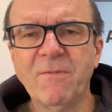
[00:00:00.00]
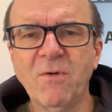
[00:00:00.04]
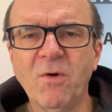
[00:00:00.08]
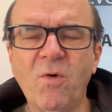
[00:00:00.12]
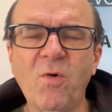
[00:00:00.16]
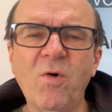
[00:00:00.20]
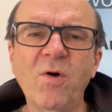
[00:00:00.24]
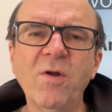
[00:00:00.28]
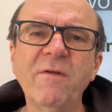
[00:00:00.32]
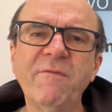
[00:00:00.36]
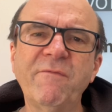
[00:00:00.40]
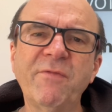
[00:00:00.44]

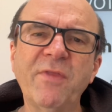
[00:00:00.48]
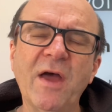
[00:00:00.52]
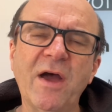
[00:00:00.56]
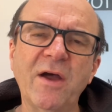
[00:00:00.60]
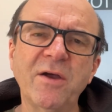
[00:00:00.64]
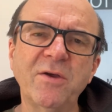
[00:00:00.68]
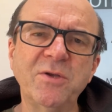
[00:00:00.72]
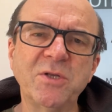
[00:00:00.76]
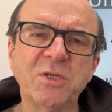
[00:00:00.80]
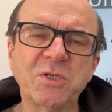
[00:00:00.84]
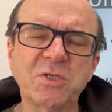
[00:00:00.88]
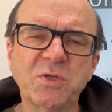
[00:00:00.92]
All of
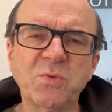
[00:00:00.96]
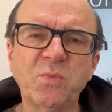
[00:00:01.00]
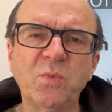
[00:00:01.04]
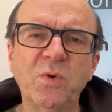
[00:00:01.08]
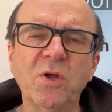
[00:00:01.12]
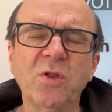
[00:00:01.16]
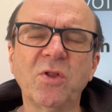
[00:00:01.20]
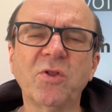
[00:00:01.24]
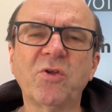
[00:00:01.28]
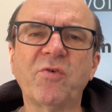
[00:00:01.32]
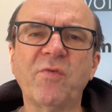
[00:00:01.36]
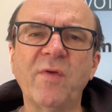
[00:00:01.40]
those
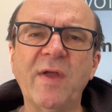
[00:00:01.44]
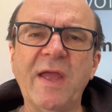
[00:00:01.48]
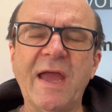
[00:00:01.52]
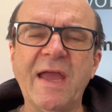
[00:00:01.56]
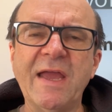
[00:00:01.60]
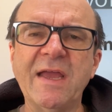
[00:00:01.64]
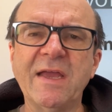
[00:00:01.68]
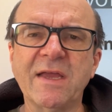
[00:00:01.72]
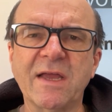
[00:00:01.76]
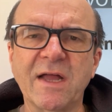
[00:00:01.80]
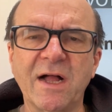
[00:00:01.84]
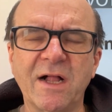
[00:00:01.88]
will
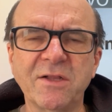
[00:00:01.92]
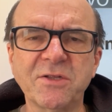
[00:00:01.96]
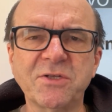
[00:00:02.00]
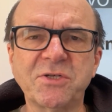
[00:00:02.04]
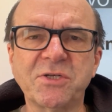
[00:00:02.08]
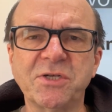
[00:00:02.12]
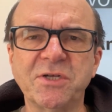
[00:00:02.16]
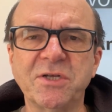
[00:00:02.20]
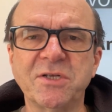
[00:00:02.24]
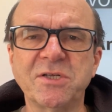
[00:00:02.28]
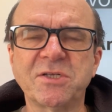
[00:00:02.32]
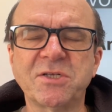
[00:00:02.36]
create
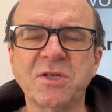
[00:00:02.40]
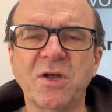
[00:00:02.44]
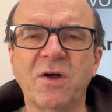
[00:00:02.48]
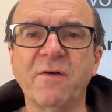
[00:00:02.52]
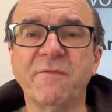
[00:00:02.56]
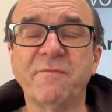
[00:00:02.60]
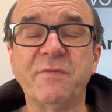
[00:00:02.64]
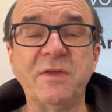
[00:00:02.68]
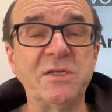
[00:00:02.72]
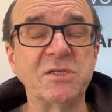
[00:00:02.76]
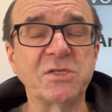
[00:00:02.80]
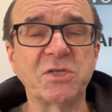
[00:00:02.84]
cultures
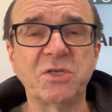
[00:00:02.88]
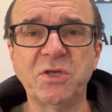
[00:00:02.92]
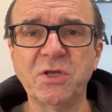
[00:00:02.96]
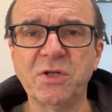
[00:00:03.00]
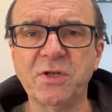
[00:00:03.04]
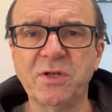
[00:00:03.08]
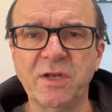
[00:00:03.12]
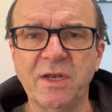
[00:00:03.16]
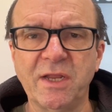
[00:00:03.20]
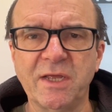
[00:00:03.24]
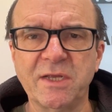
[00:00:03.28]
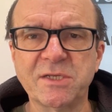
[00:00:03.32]
of his
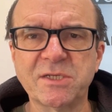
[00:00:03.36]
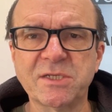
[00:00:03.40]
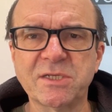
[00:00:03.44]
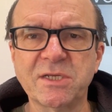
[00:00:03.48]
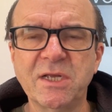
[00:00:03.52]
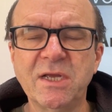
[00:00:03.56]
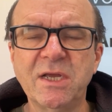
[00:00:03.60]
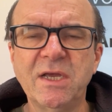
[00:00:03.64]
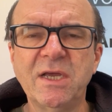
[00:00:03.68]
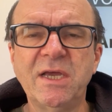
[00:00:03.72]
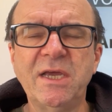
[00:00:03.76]
goodness,